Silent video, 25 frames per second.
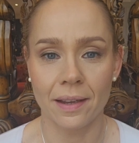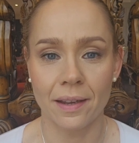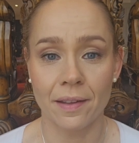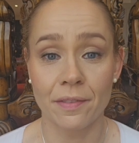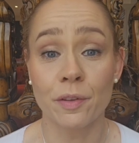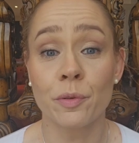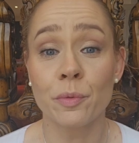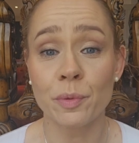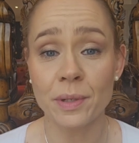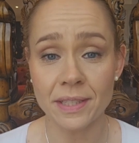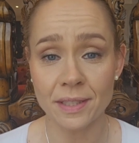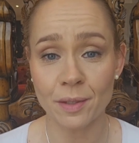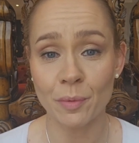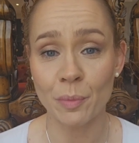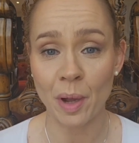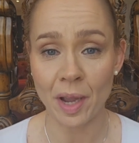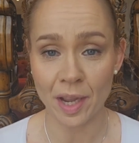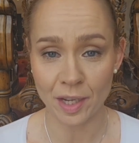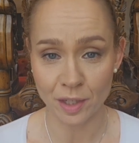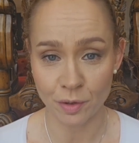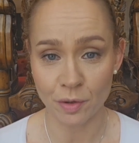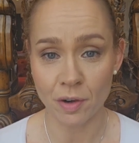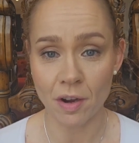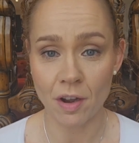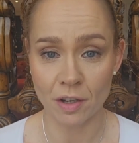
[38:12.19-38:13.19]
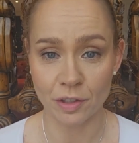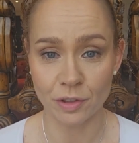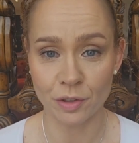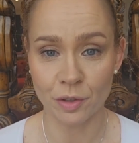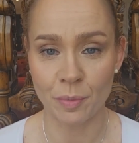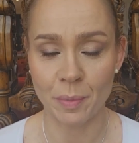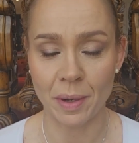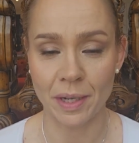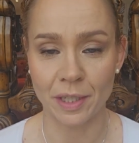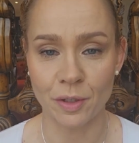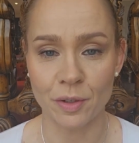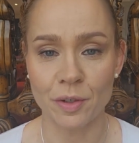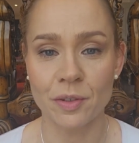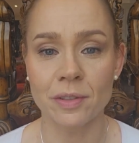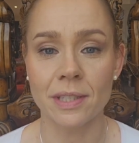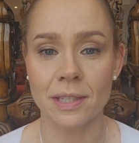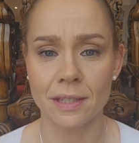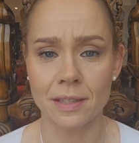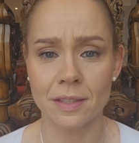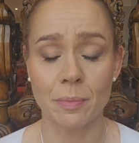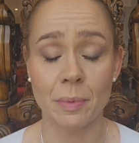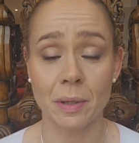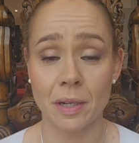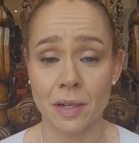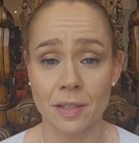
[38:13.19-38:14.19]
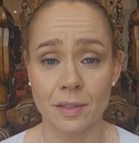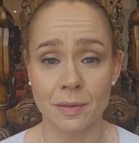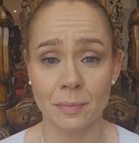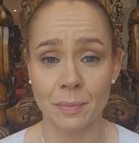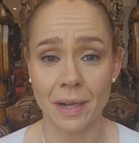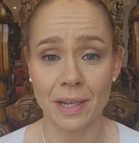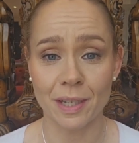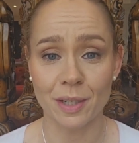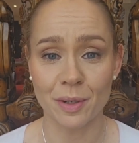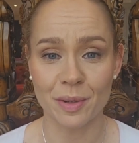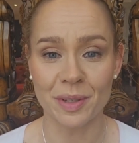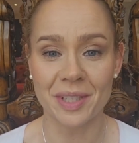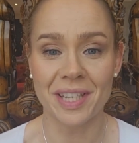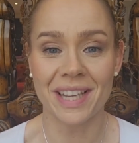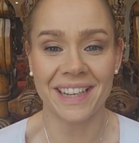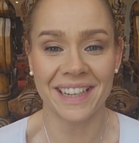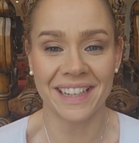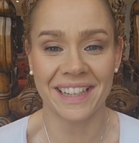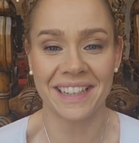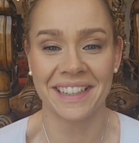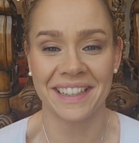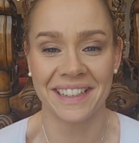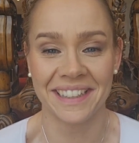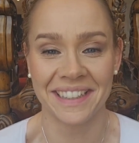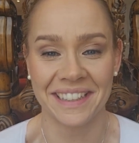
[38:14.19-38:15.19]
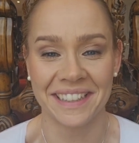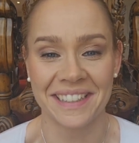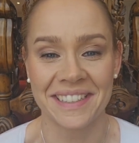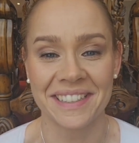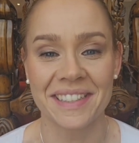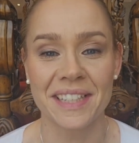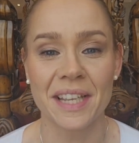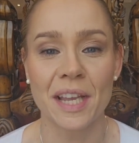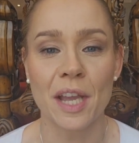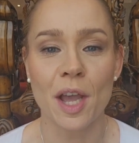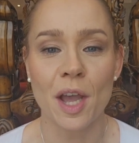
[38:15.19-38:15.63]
The reason why I don't contour my nose is because my nose is